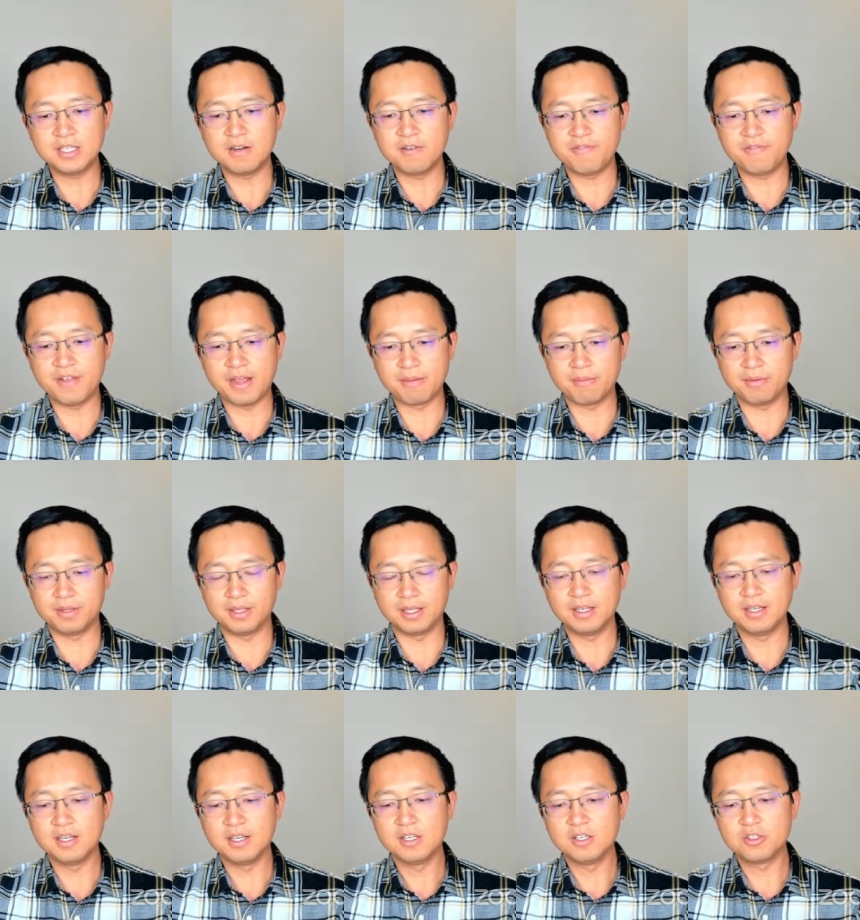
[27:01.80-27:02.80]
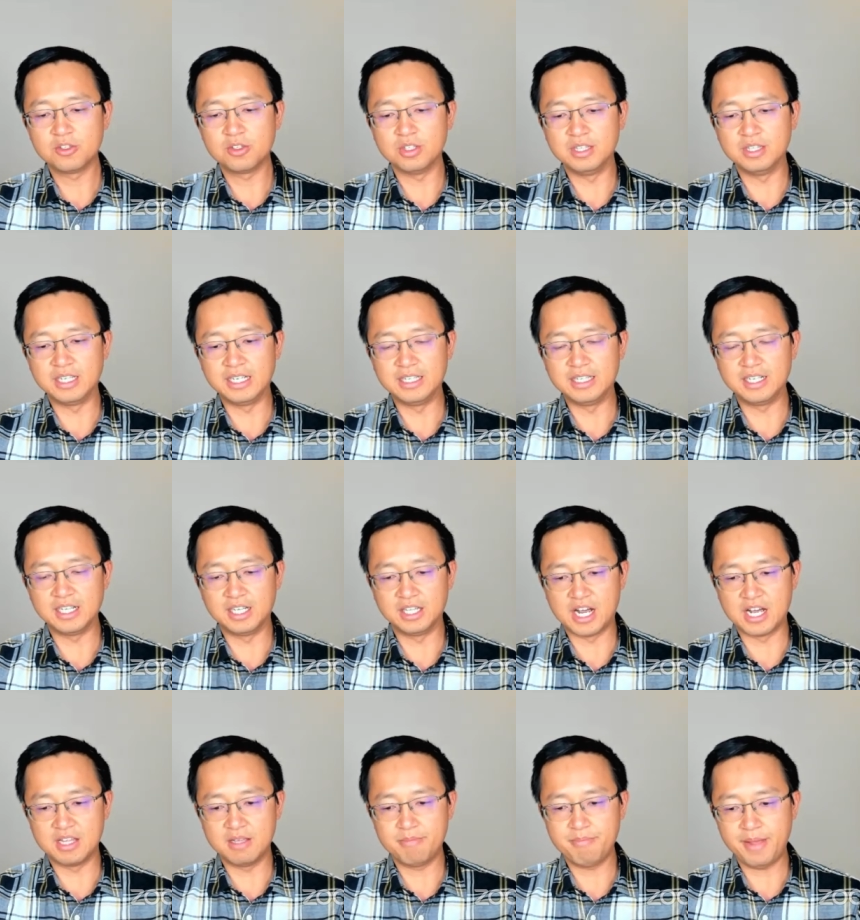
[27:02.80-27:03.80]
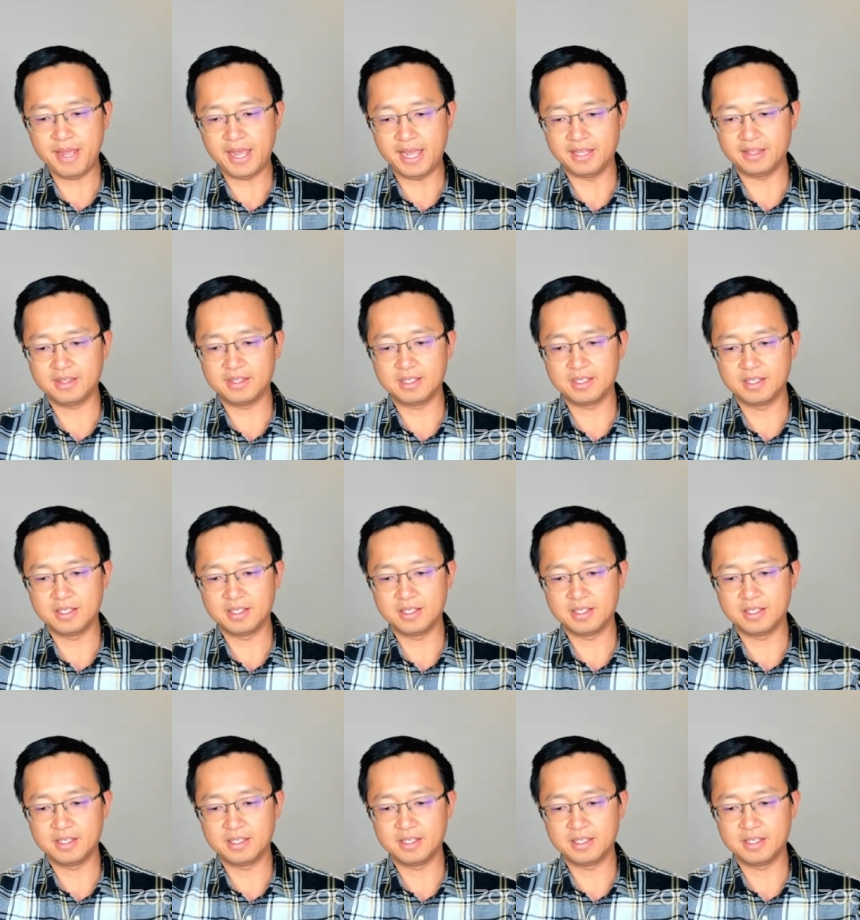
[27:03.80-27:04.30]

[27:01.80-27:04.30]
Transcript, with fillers: her family she needed another pet.